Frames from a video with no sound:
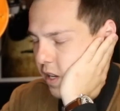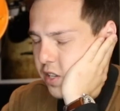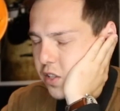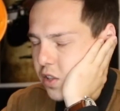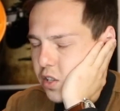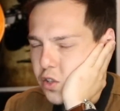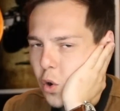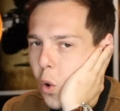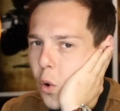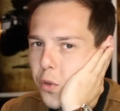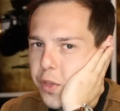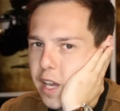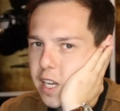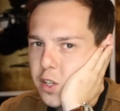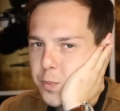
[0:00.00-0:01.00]
This this whole
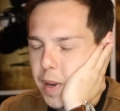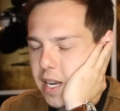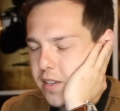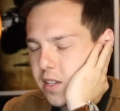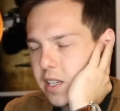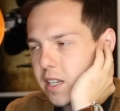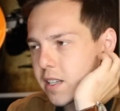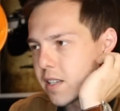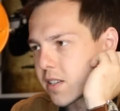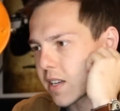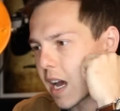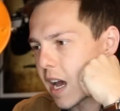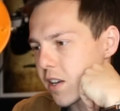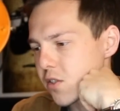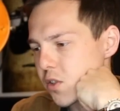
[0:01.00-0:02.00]
thing is basically a
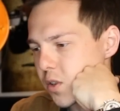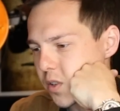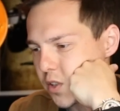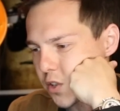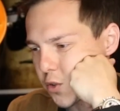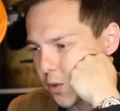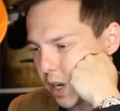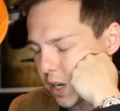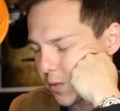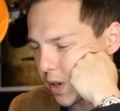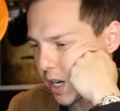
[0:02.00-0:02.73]
disaster. It's a train